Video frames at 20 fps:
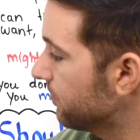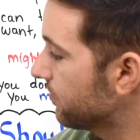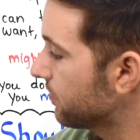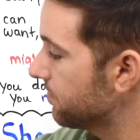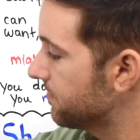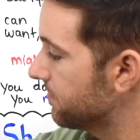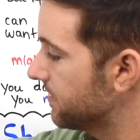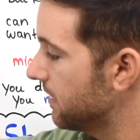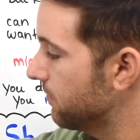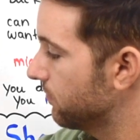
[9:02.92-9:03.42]

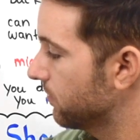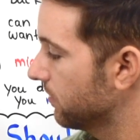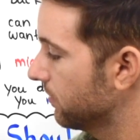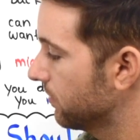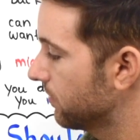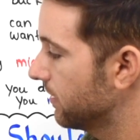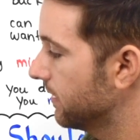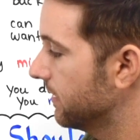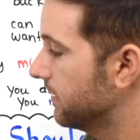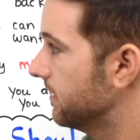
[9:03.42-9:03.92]
verbs that we're
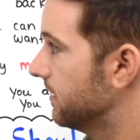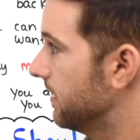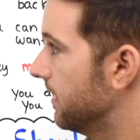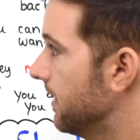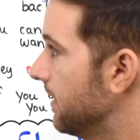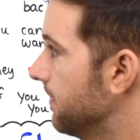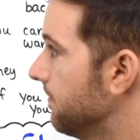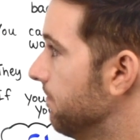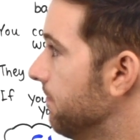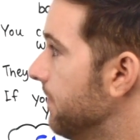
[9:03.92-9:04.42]
learning
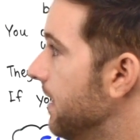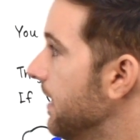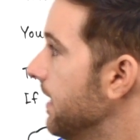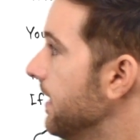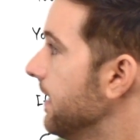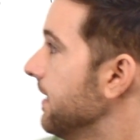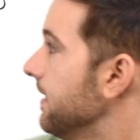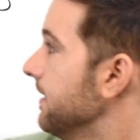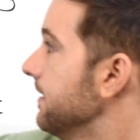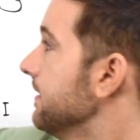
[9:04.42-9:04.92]
today.
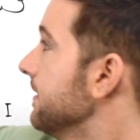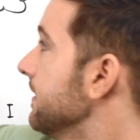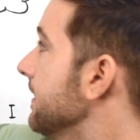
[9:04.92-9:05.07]
May,